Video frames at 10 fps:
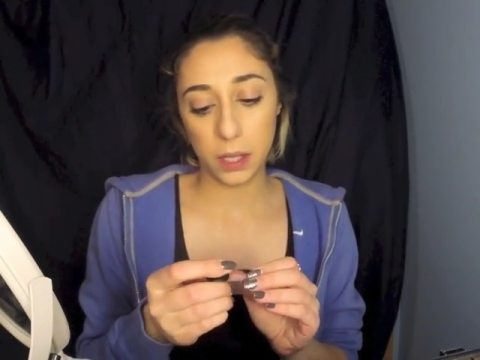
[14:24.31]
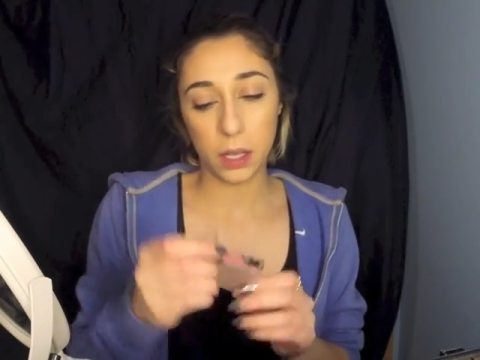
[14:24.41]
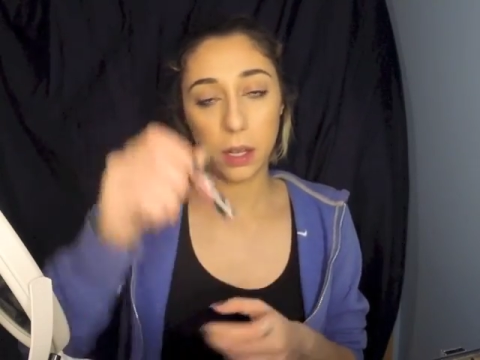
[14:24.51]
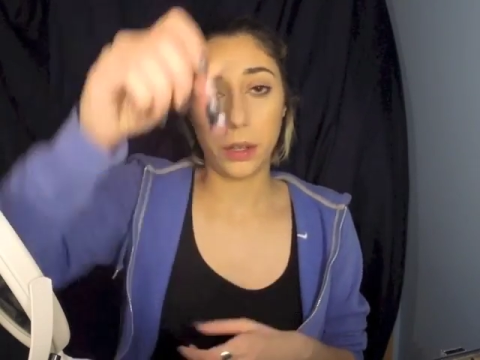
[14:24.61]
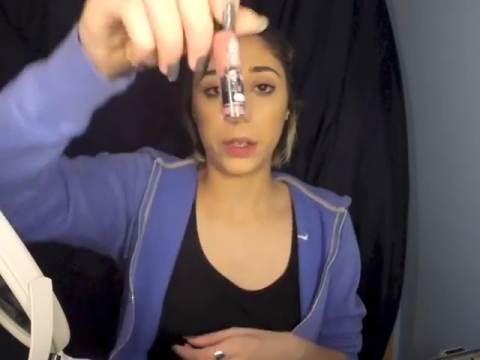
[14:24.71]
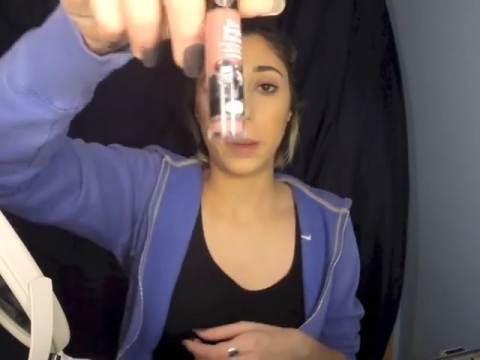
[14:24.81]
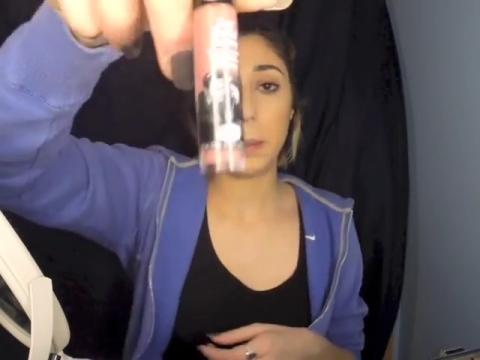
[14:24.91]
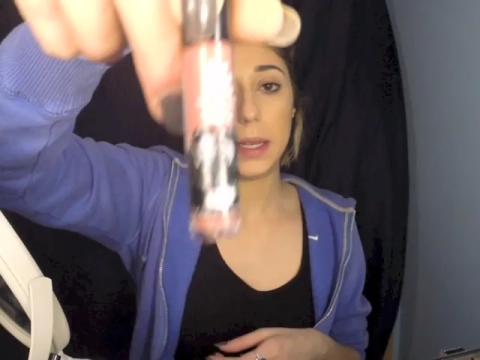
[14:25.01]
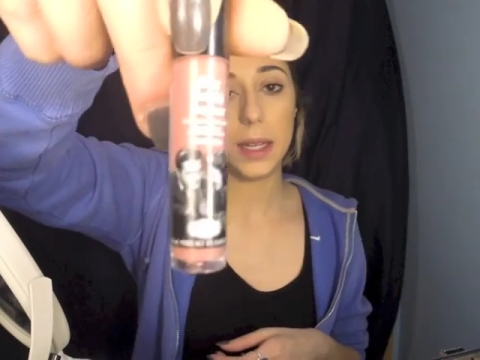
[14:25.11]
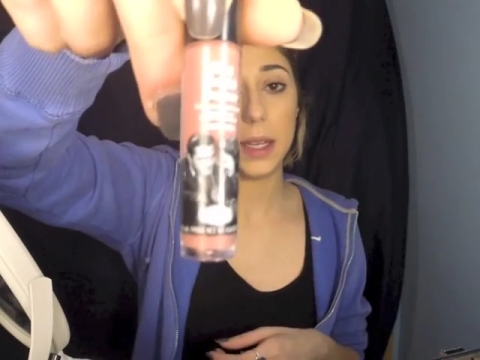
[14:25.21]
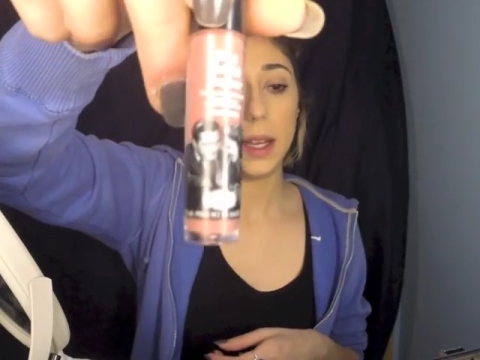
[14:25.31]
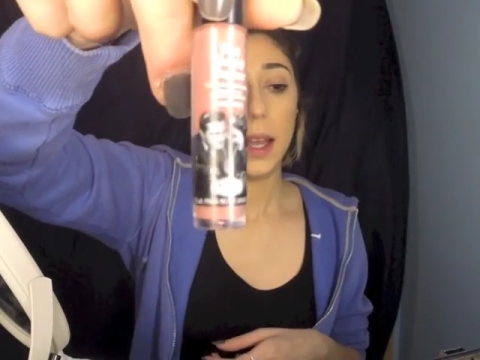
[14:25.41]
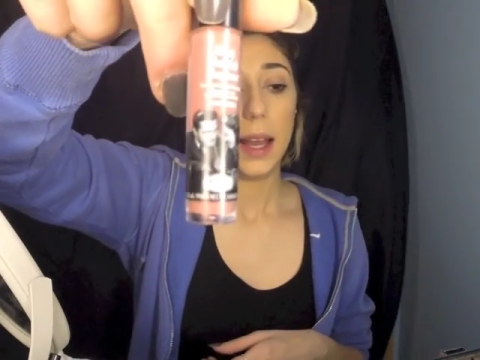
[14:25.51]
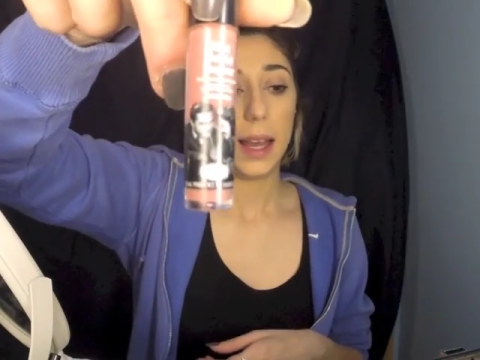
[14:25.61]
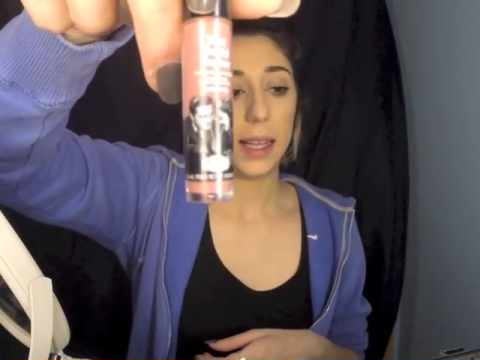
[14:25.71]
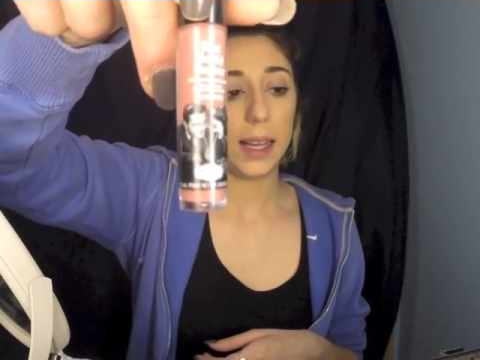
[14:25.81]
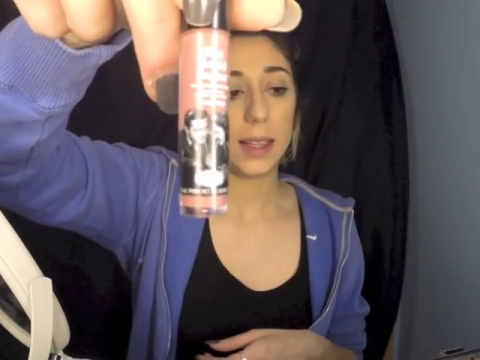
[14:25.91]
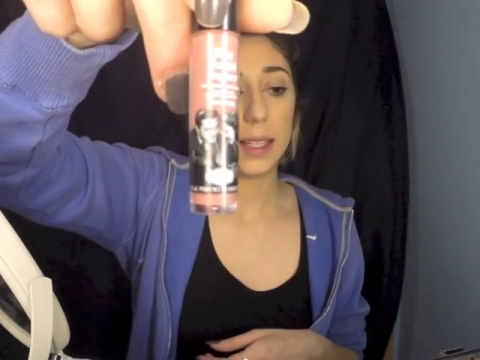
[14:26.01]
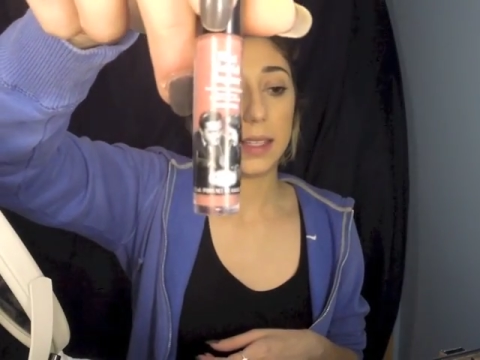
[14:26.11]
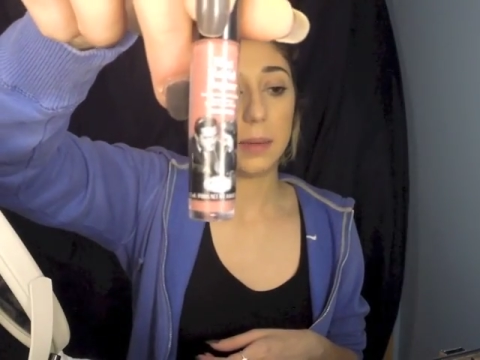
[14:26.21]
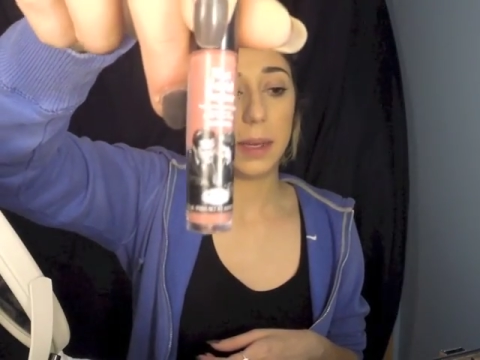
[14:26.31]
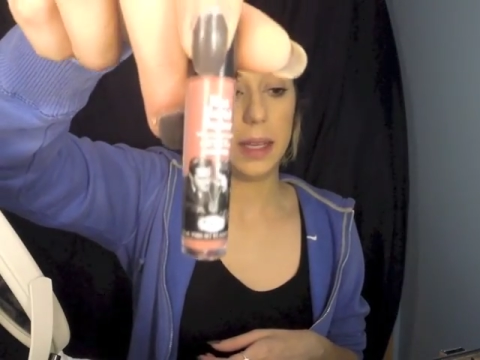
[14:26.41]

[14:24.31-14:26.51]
the color Committed. I got this in my